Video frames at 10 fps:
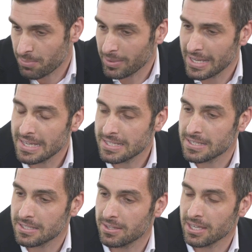probably
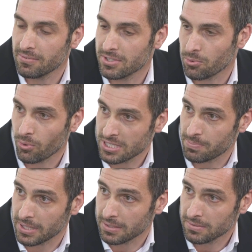easiest to think of it as a
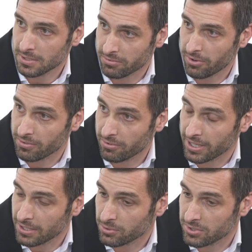recipe to define
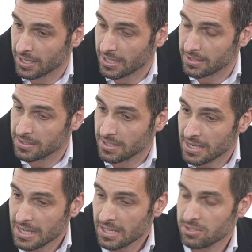financial standards.
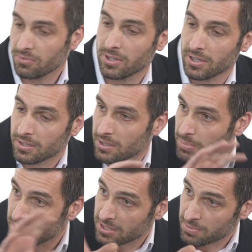So you have the
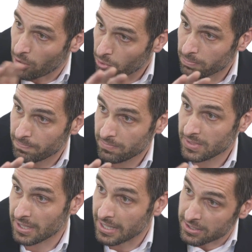business model,
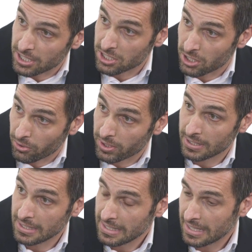the data dictionary,
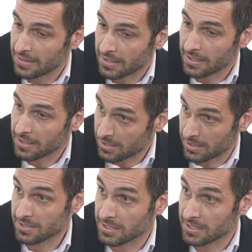and then the